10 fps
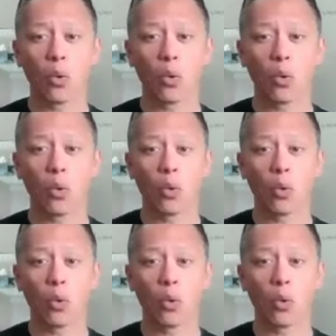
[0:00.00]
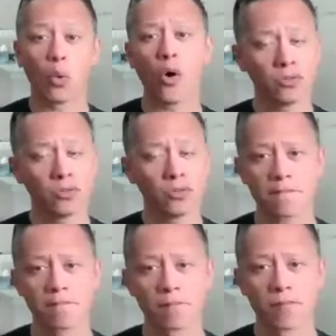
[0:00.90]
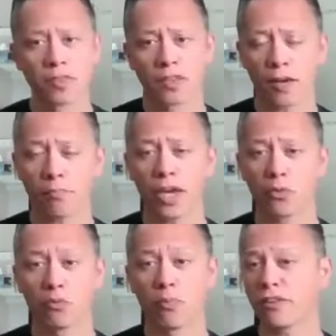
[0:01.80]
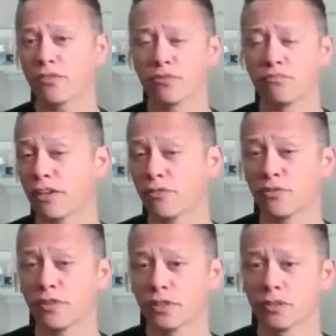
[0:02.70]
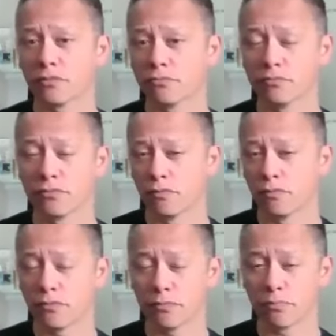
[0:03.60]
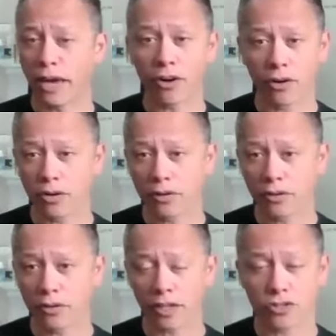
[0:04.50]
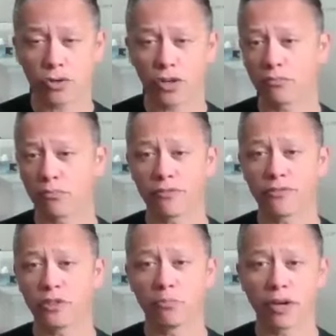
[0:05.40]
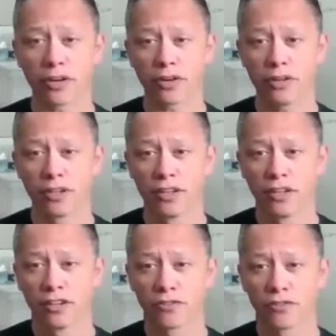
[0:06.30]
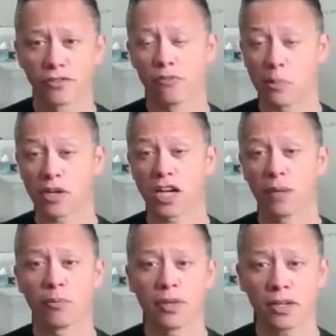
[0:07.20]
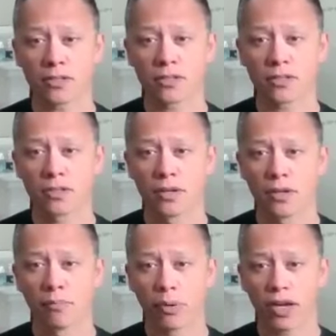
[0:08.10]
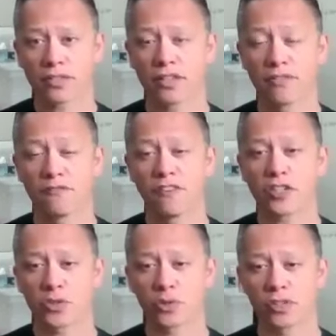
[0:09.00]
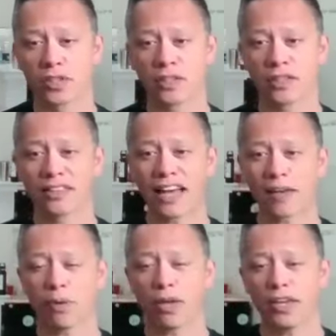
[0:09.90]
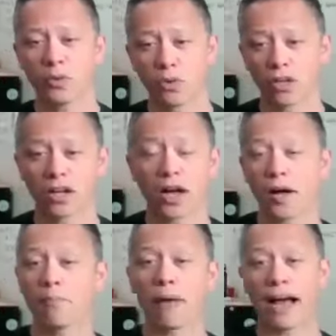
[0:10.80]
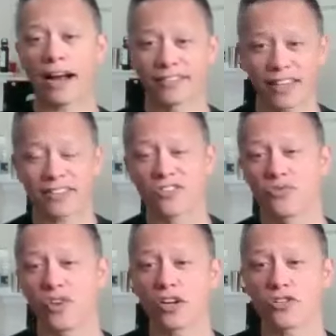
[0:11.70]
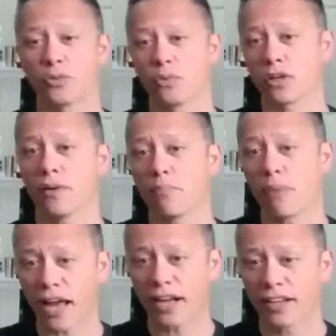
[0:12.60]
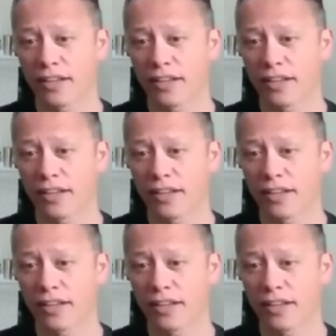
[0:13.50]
at the knee, we only treat the knee, that pain might feel better, that joint might feel better for maybe a couple minutes. But eventually that pain will come back, that dysfunction will come back,